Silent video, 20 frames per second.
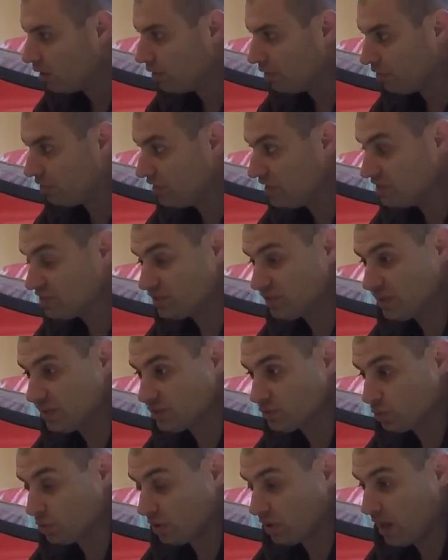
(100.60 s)
these
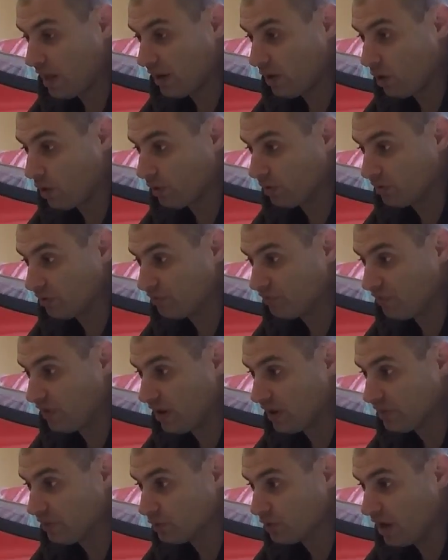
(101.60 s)
things were a lot harder to
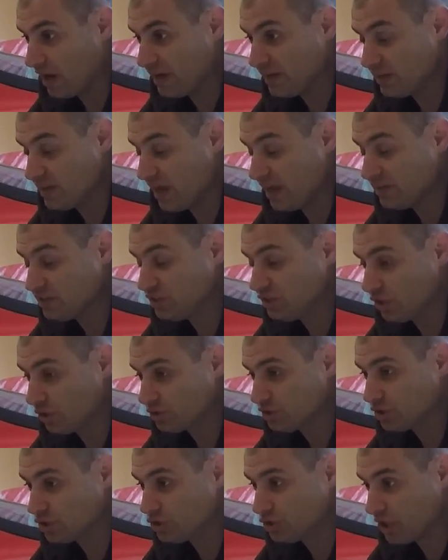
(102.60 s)
find. The
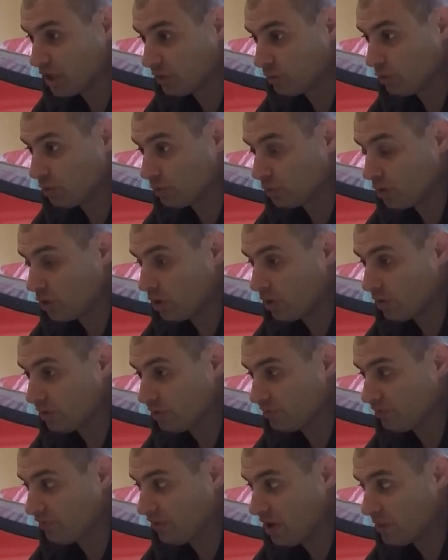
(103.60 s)
ACRs in general were harder
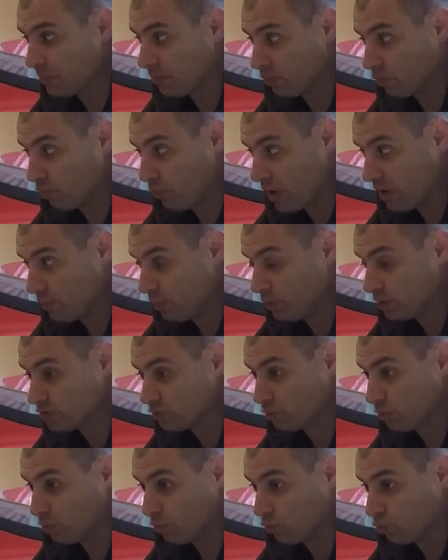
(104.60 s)
to find, but red ones
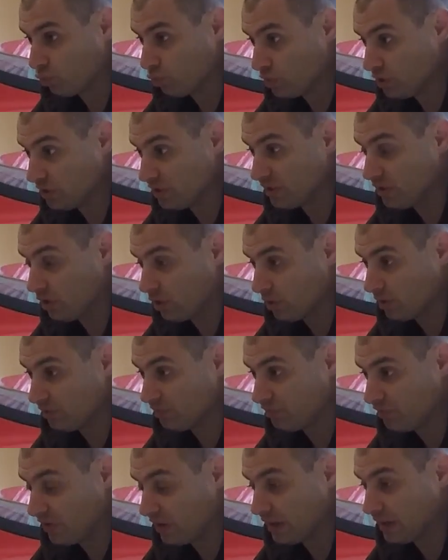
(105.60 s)
were really hard to
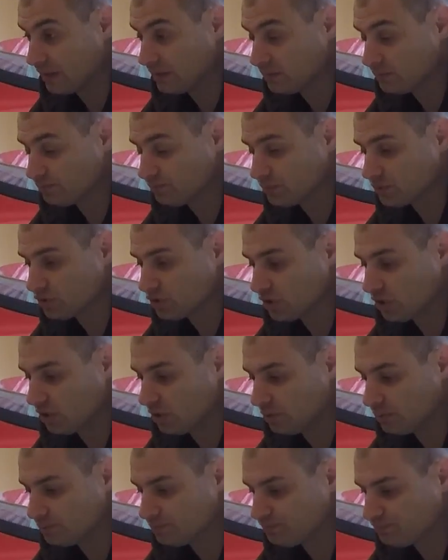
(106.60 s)
find.
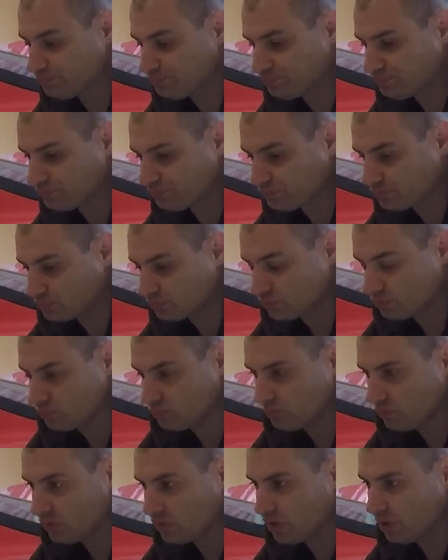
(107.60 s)
So
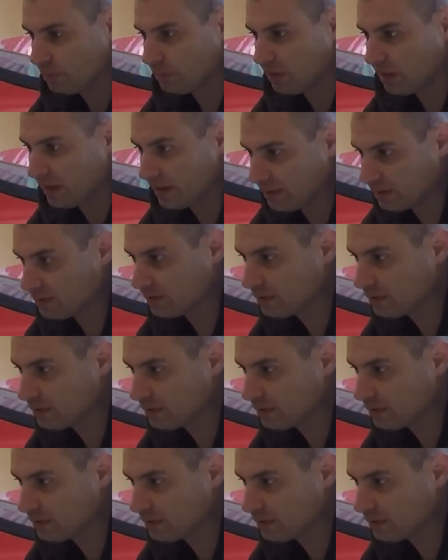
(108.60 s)
I'm like,